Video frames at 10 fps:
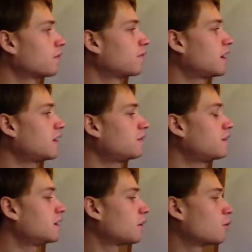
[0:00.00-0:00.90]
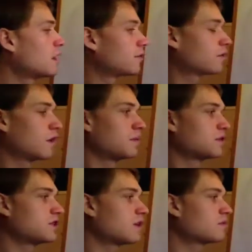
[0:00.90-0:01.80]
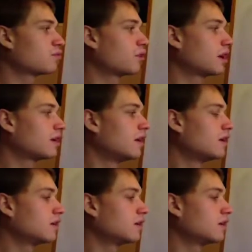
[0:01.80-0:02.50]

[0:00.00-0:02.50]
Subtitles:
5 feet away from the center point